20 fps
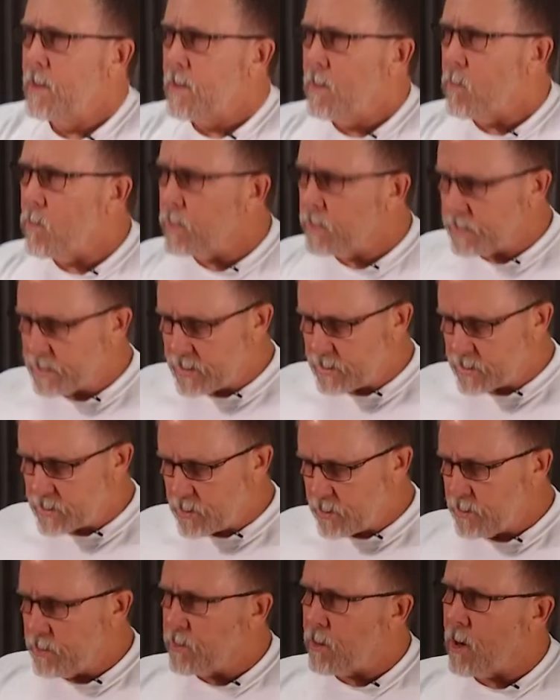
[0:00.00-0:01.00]
Once it's
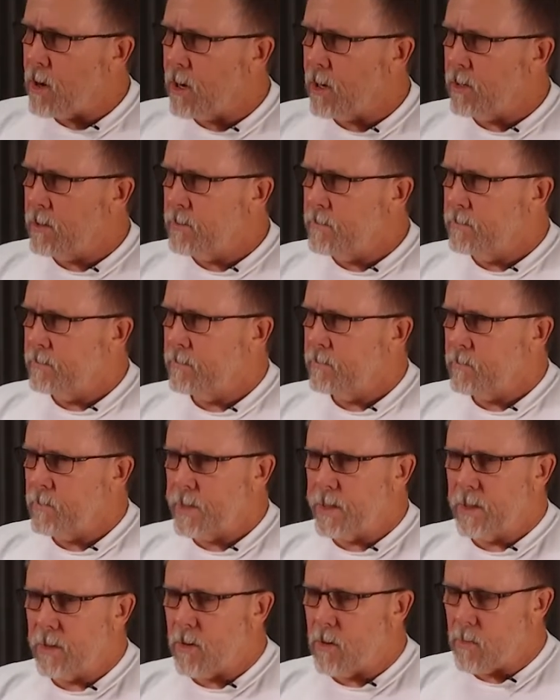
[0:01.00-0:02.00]
good and hard, we
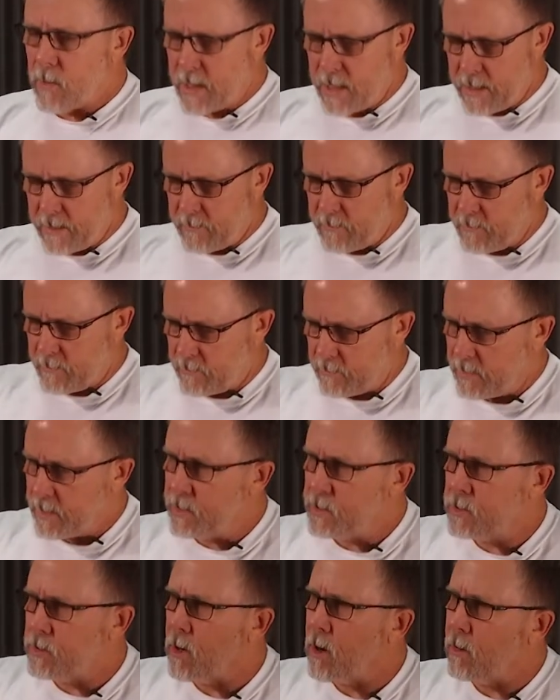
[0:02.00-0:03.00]
can go ahead and
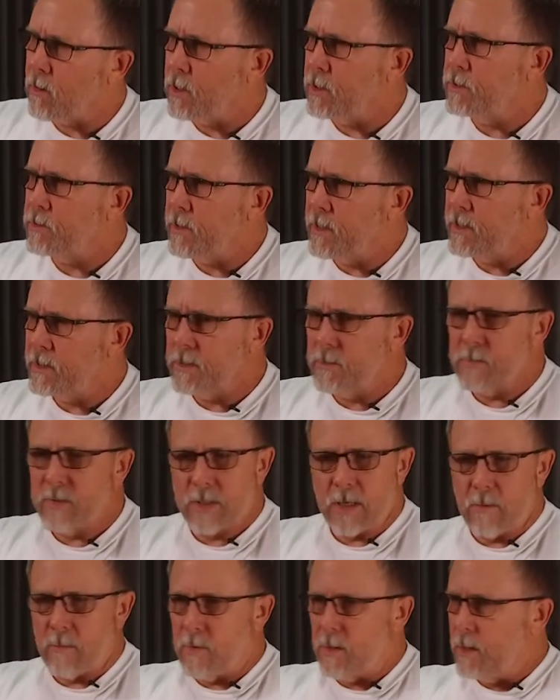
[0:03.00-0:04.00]
install our transom
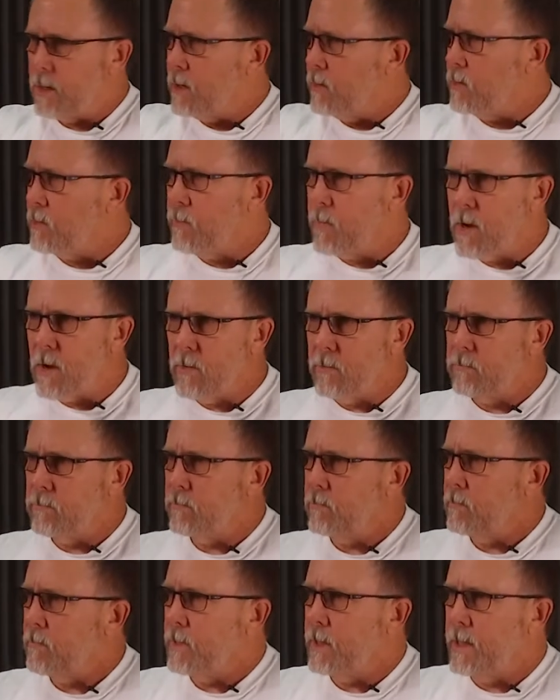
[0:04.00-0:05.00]
assembly on the boat,
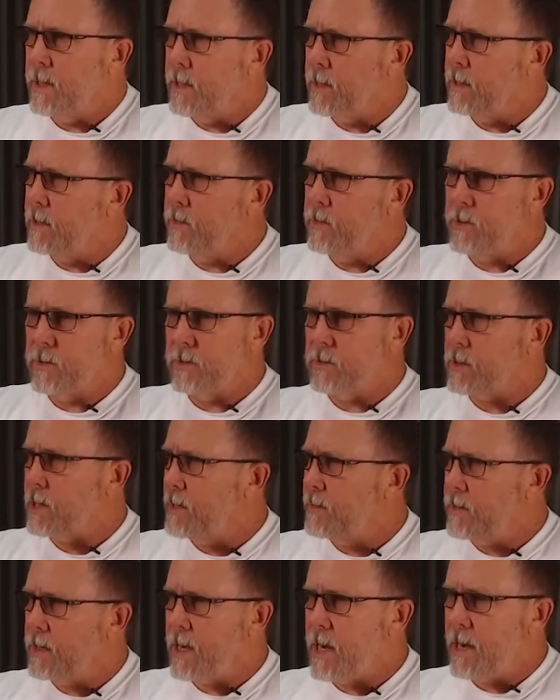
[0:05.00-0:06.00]
and you can slide
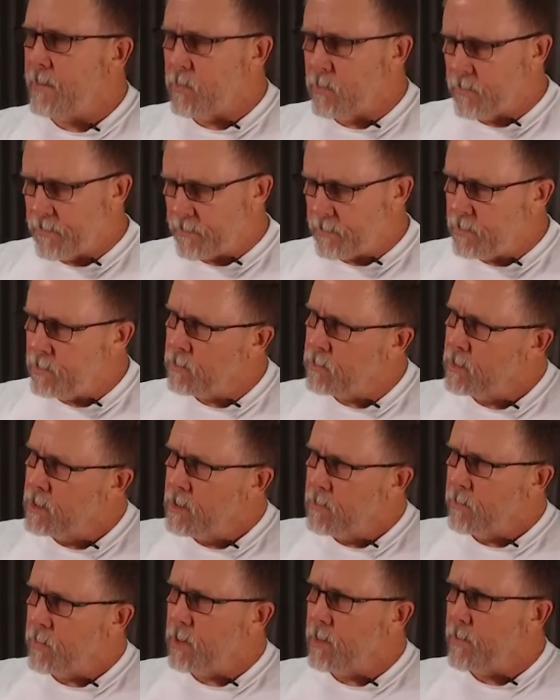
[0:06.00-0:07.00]
the cable through,
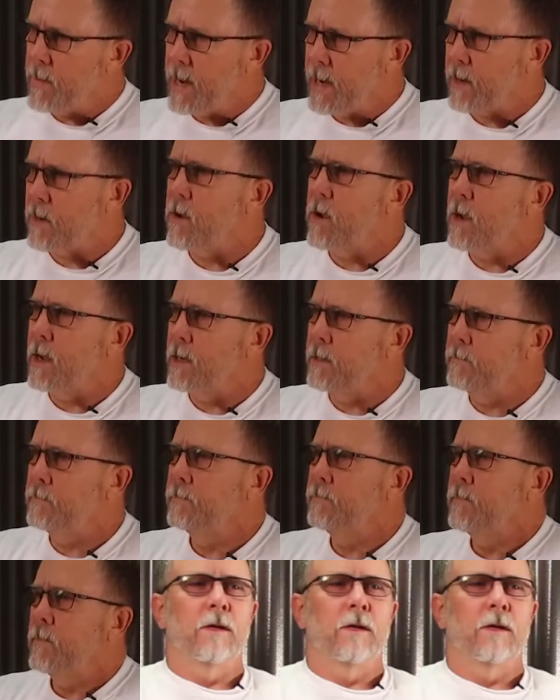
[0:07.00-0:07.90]
put it back on.